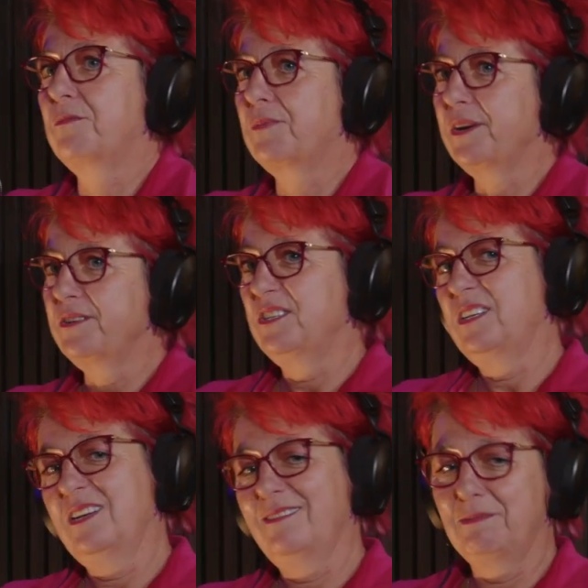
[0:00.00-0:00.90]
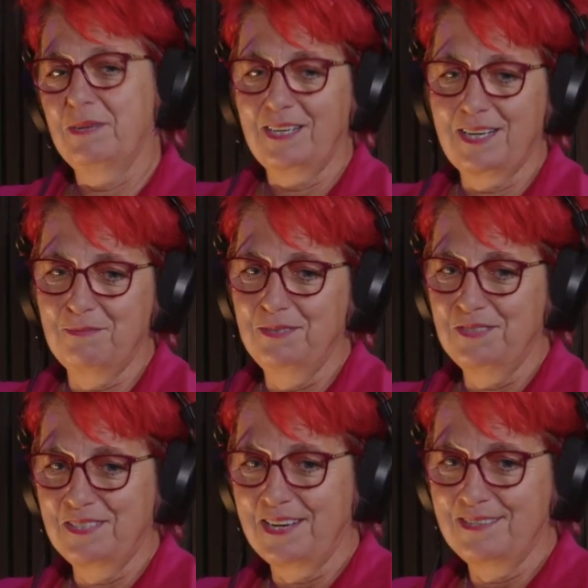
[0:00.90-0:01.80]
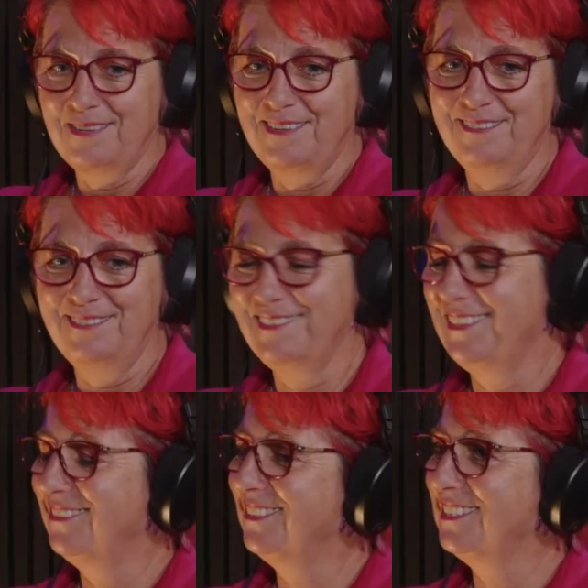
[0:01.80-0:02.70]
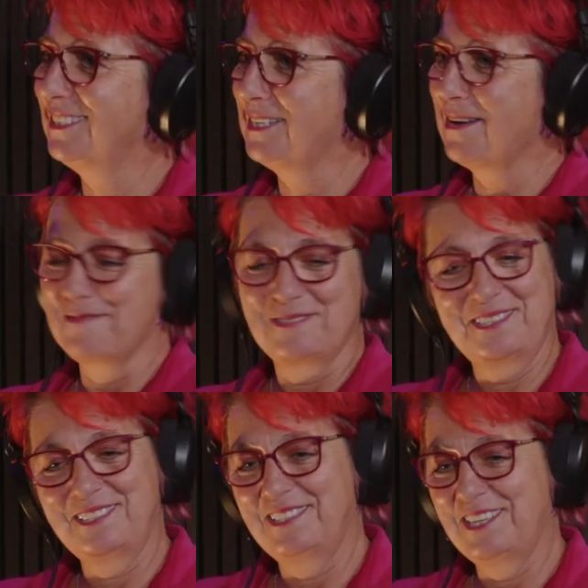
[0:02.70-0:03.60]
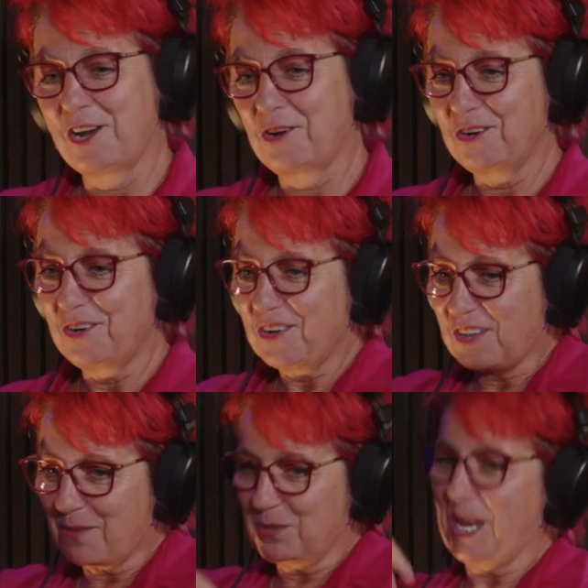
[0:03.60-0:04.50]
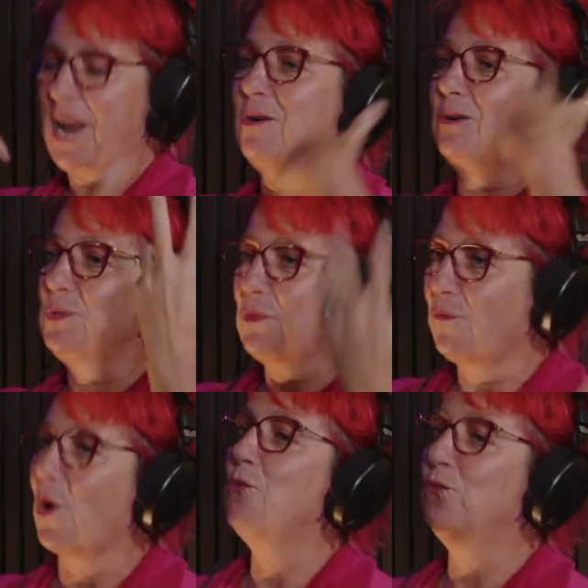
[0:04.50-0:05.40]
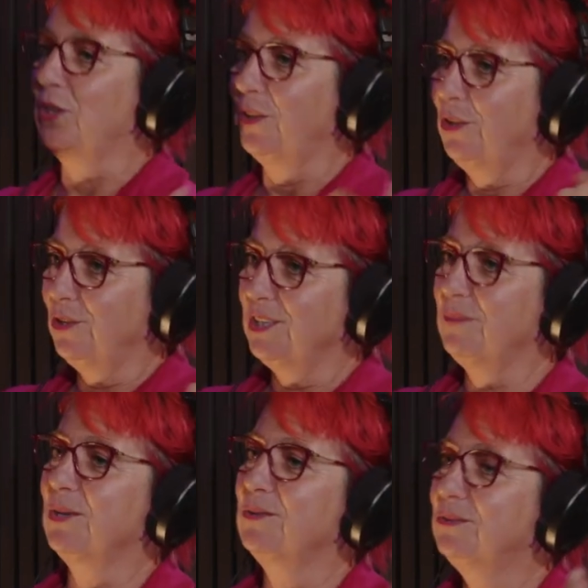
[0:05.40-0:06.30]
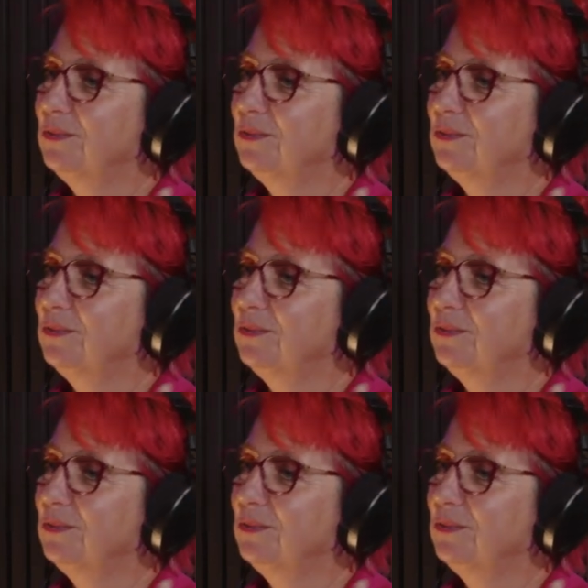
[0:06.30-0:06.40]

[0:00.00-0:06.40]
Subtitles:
approach. And we won a couple of state titles, and that was how I was evolving the learning model